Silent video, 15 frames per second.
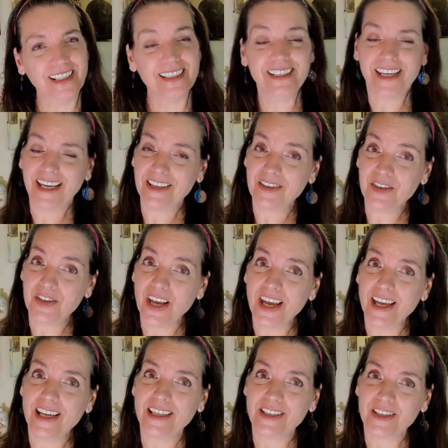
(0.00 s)
Tastes
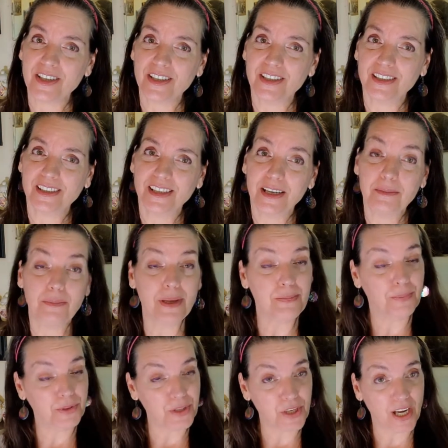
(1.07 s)
change.
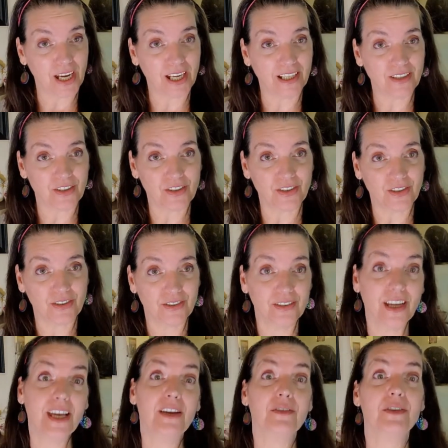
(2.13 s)
People change.
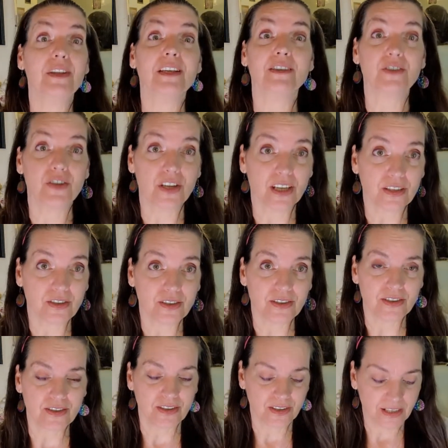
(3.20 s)
Everything
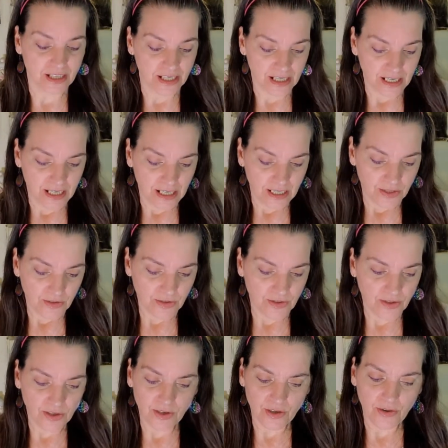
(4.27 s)
changes.
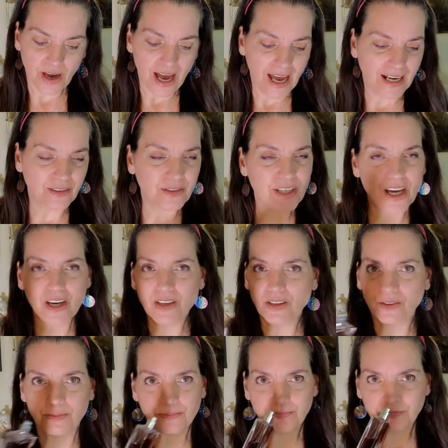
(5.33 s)
So I don't
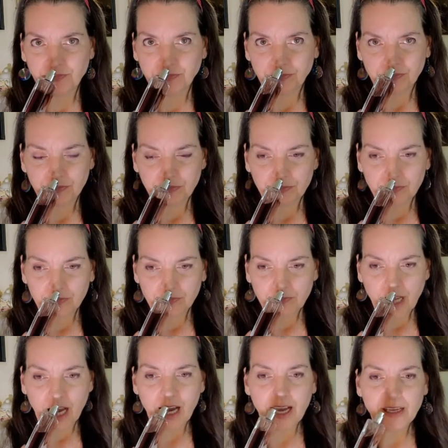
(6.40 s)
know.
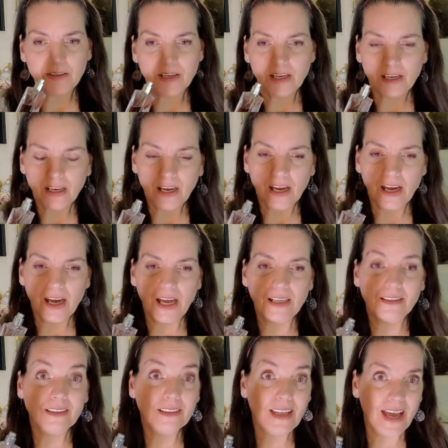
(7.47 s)
I, I
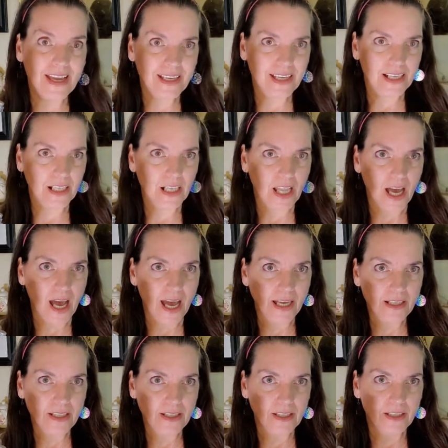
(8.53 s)
like it a
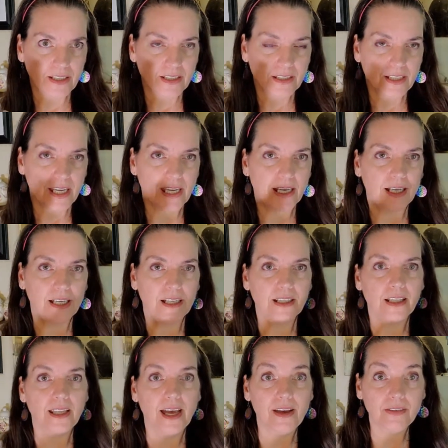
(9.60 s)
lot and I
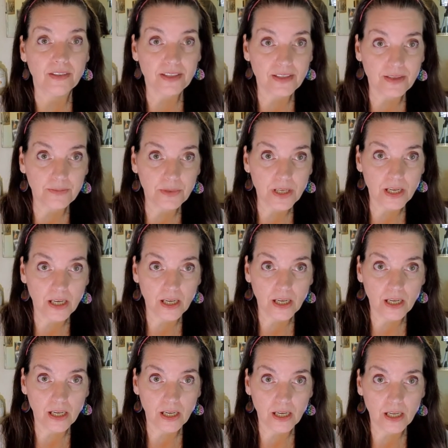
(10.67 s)
love it
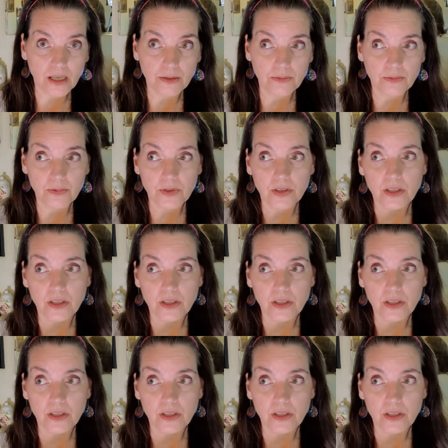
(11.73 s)
sometimes.